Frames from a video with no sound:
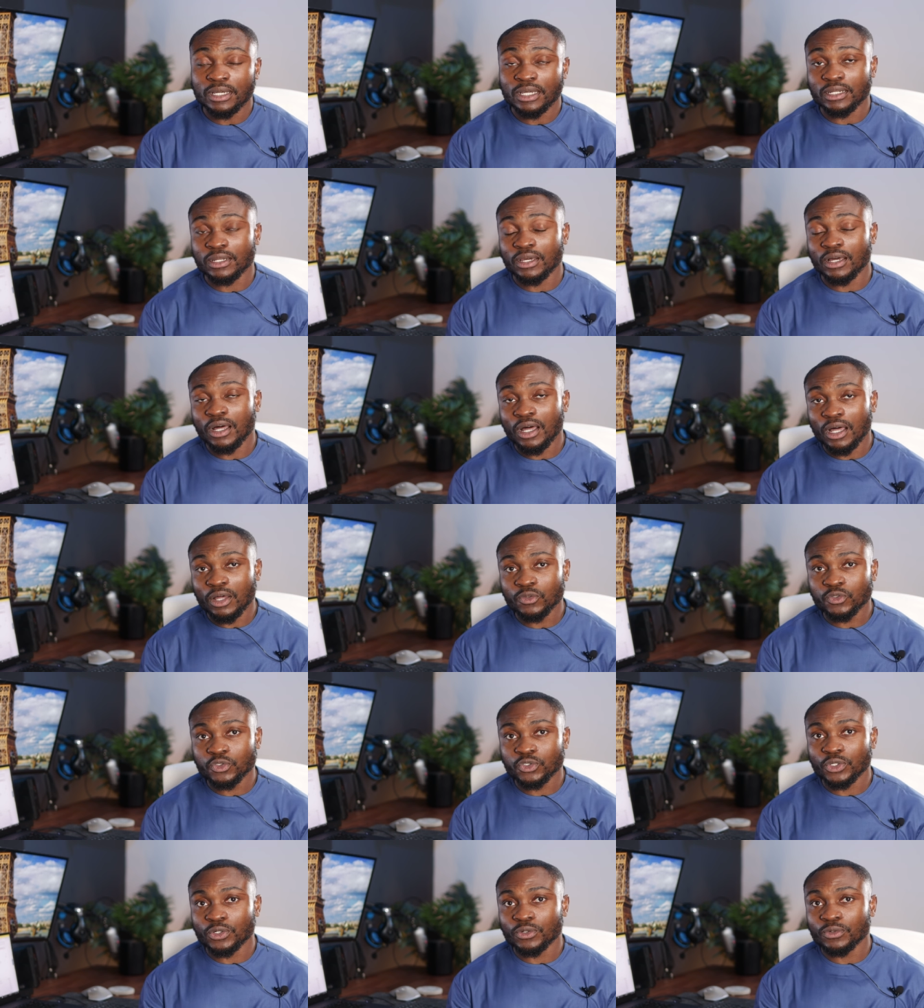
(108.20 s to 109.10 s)
And
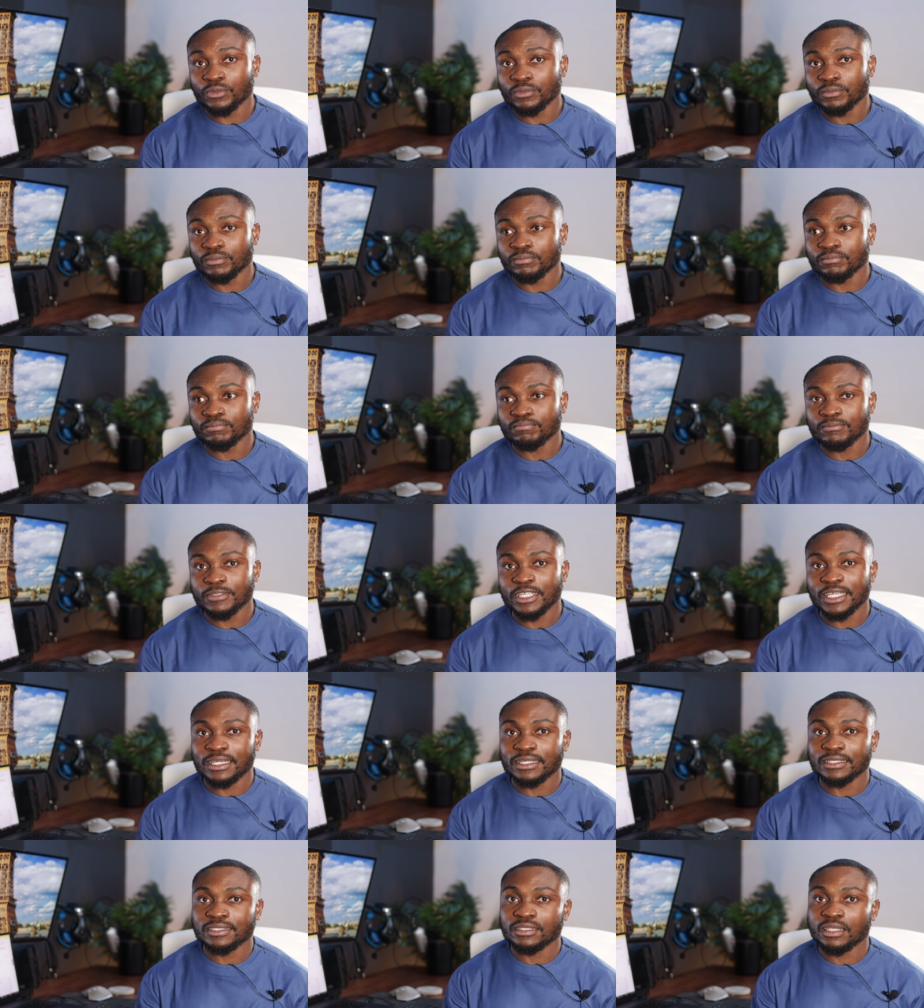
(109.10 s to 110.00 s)
also,
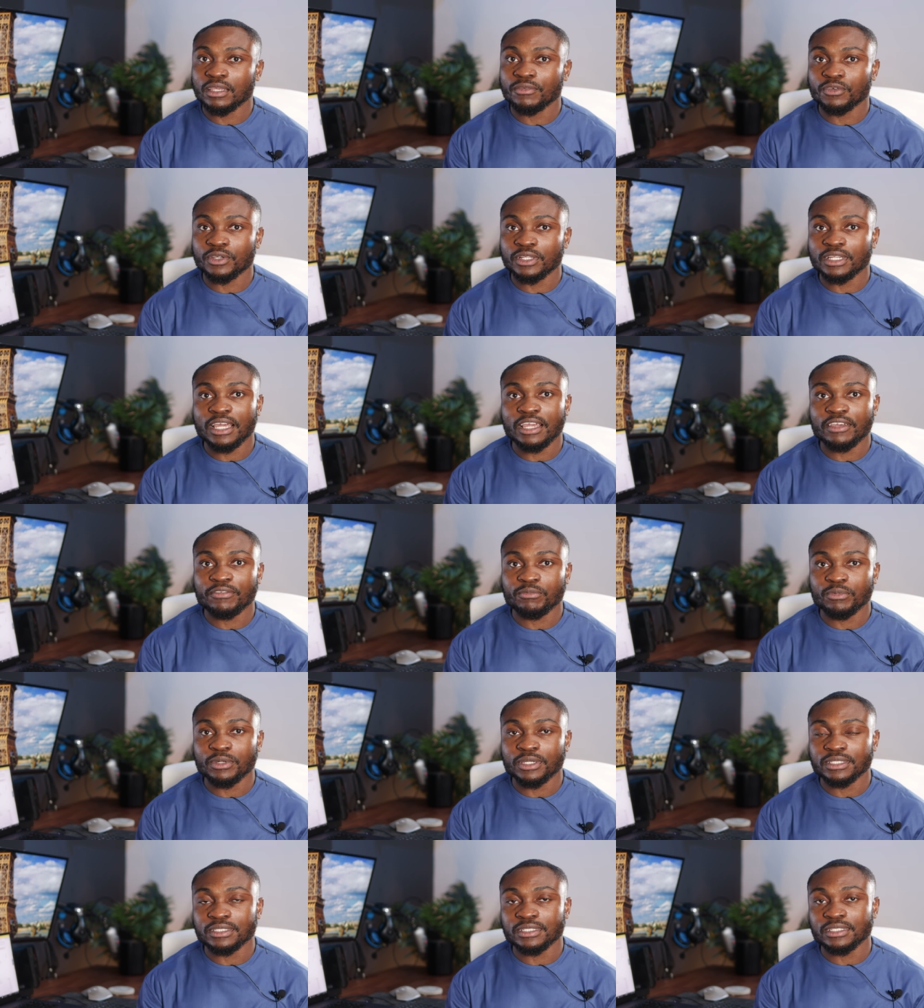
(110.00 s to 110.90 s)
it could save your
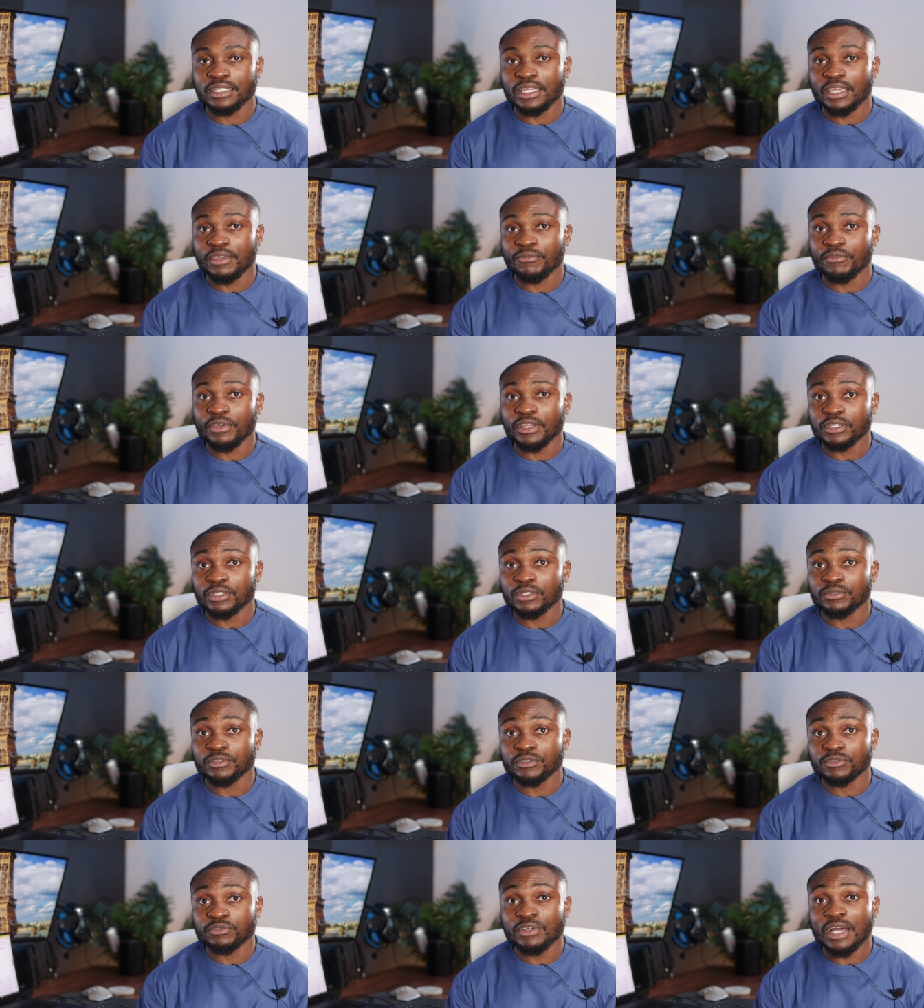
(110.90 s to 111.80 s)
life because in the event
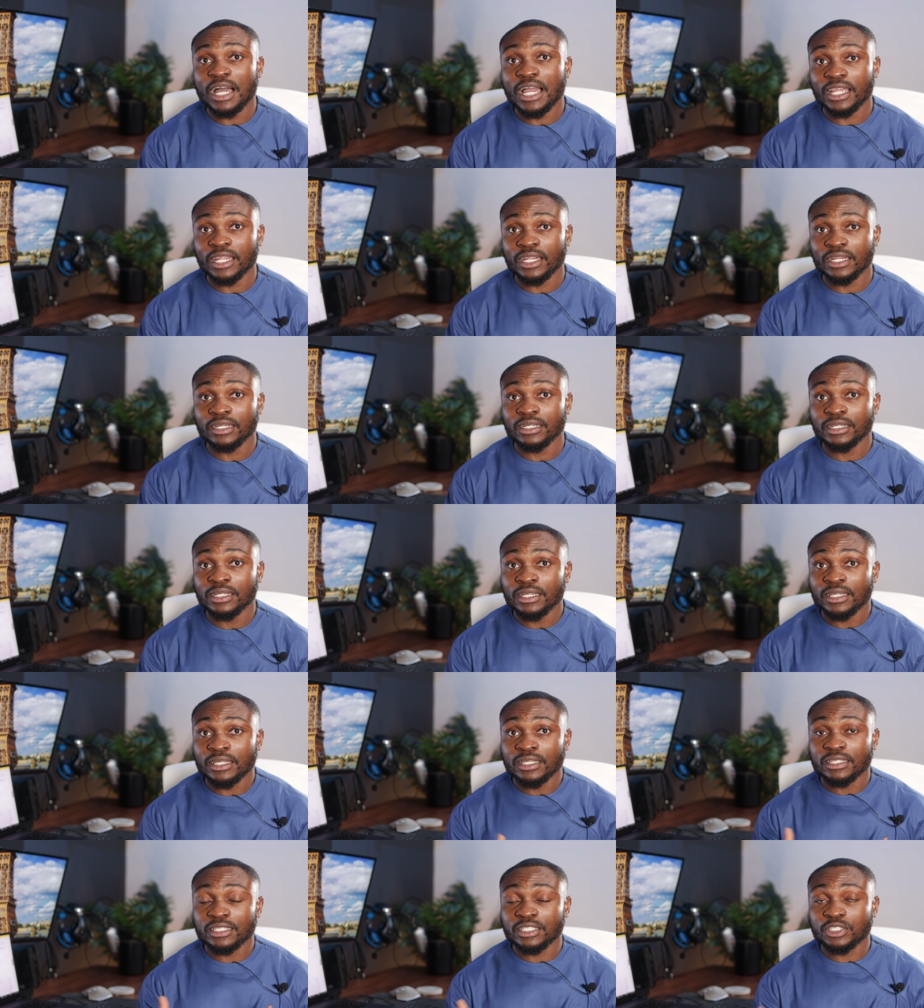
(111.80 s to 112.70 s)
of a fire,
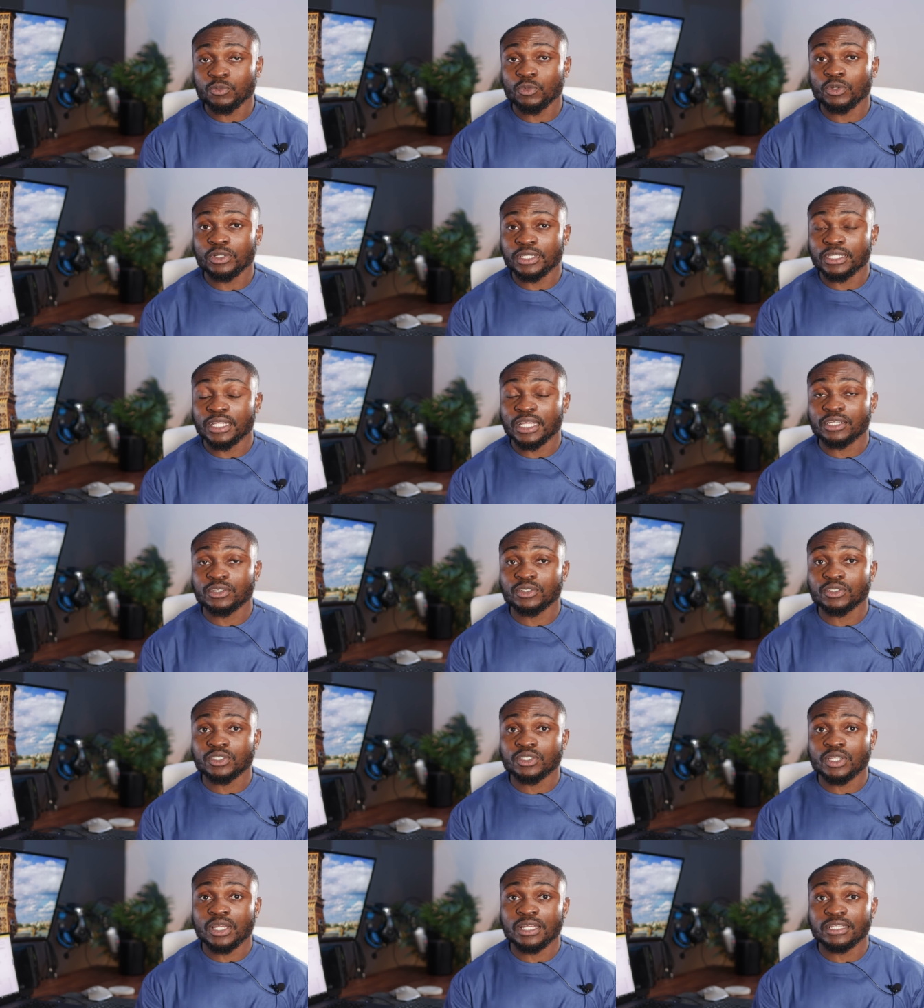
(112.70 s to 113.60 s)
the smoke
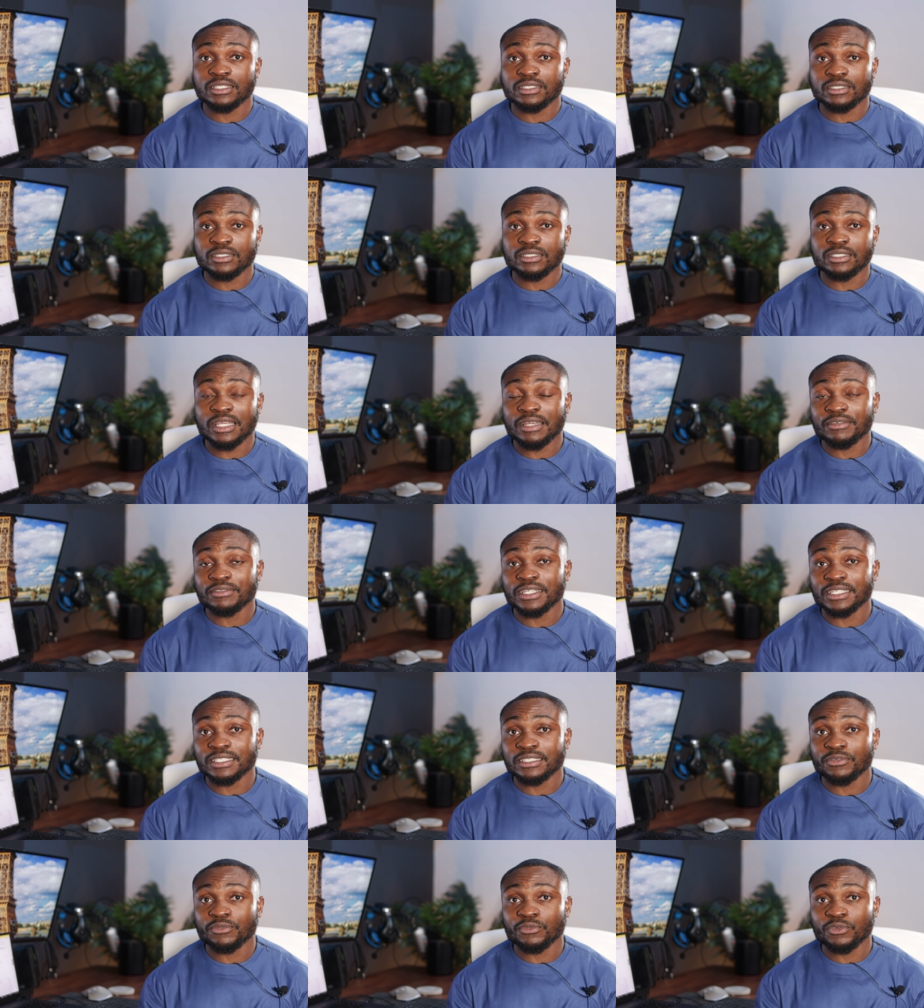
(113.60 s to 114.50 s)
detector starts serves
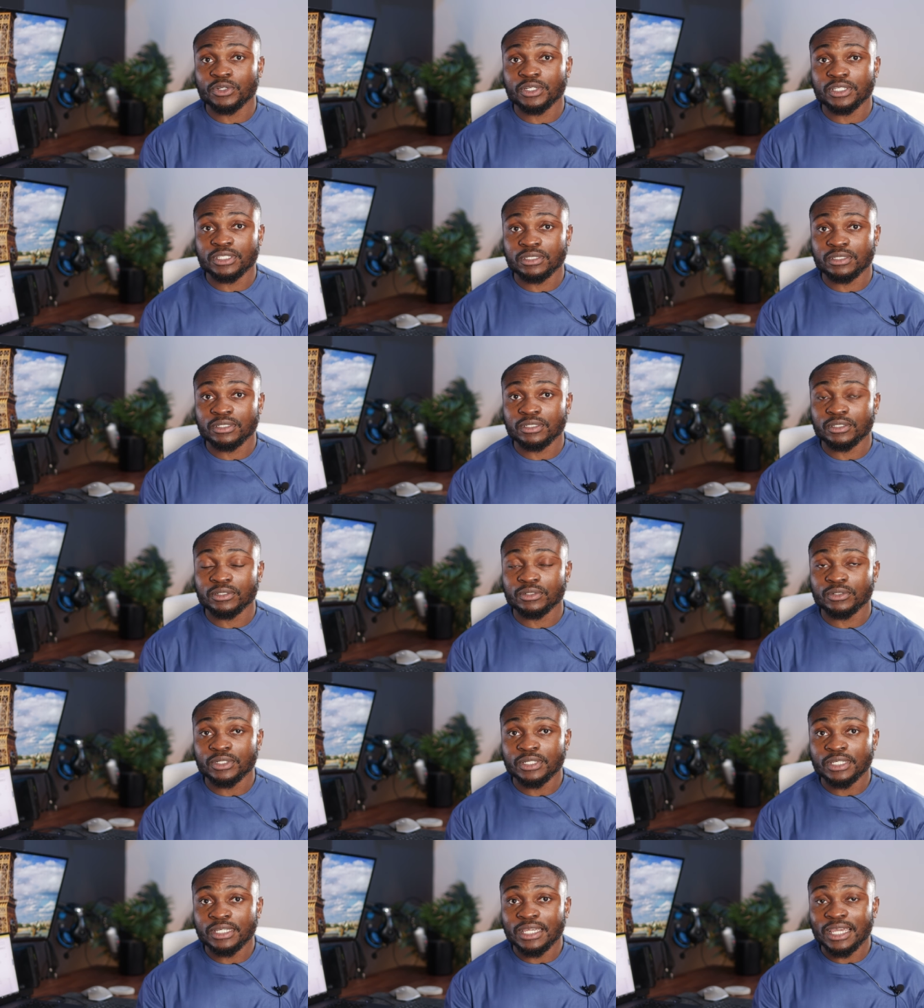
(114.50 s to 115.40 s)
as the first, you
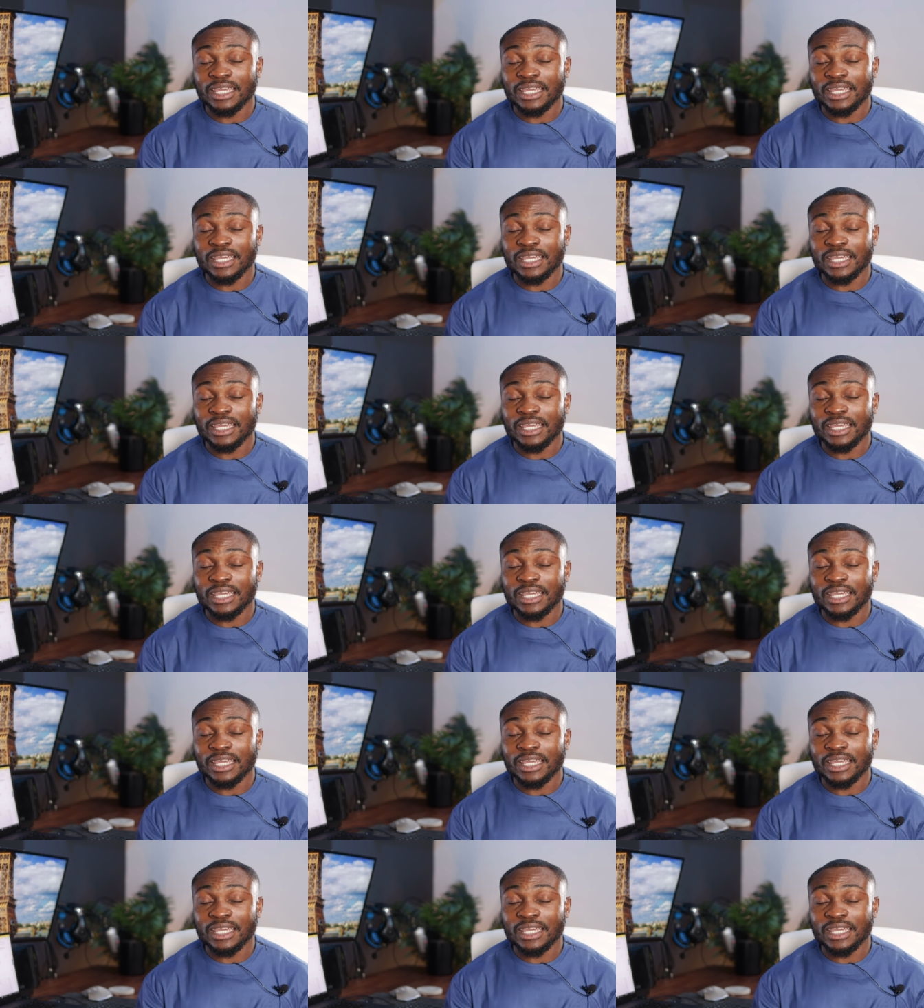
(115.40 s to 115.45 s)
know,